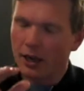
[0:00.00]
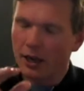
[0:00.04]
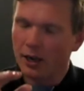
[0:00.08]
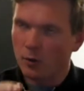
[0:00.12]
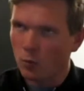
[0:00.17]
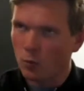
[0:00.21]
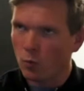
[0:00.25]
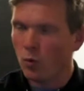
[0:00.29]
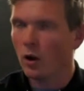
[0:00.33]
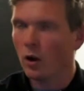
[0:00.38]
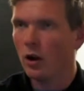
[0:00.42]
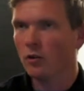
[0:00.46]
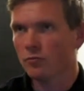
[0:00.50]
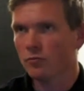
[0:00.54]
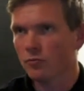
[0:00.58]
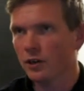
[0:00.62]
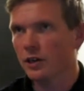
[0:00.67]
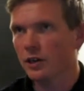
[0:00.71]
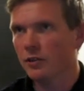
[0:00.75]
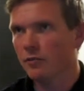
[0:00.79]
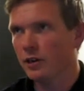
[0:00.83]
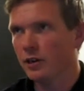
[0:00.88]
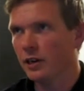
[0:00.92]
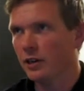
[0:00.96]
it worked
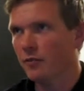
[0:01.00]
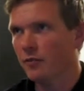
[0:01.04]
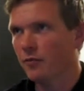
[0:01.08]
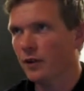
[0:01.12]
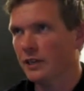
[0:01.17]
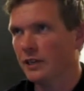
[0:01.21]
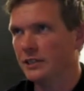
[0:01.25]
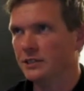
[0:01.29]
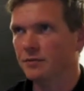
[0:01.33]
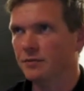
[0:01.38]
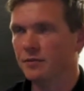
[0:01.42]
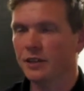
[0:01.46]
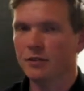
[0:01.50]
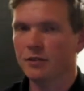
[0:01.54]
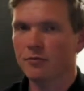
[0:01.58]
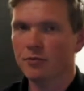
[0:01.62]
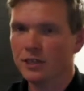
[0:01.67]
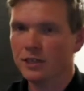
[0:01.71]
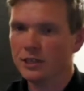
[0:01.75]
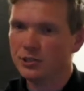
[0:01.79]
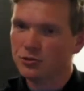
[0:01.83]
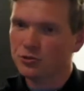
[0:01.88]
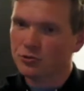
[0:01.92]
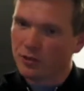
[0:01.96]
really, really effectively, and
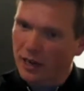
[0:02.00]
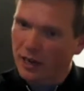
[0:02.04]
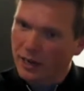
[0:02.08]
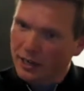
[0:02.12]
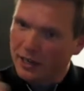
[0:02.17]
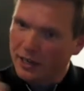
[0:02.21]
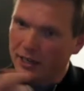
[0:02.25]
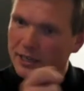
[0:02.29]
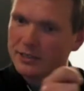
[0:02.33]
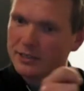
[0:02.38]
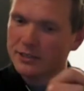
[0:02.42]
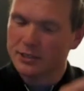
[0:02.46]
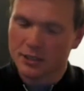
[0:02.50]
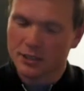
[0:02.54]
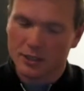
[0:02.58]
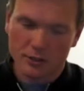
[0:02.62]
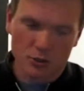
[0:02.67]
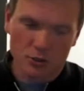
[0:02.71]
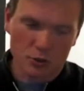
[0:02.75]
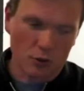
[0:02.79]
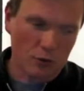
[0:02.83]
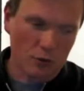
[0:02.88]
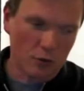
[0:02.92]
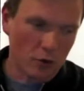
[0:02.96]
really dragging into
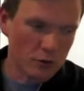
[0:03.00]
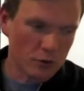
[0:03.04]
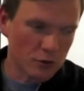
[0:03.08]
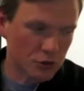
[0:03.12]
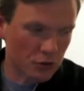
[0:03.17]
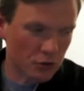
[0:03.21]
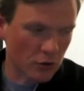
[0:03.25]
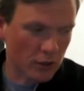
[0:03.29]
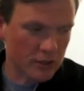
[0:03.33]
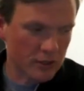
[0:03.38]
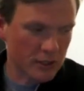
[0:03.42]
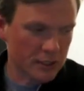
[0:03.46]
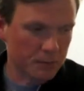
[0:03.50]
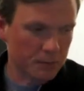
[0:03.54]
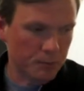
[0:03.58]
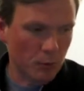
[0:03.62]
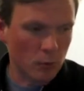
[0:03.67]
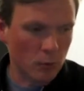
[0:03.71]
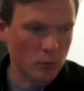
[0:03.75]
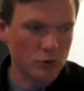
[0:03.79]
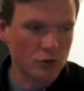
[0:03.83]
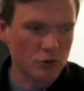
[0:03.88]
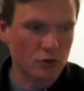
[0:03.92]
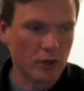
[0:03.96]
those sort of contrasty
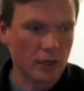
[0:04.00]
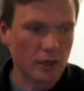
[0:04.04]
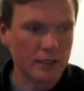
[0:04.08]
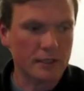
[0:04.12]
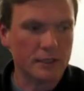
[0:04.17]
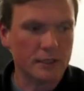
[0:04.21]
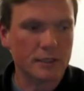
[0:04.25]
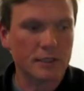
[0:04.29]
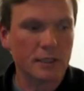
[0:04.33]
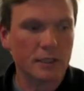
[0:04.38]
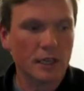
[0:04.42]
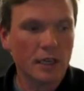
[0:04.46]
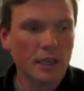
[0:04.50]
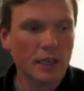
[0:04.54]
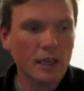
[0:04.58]
portraits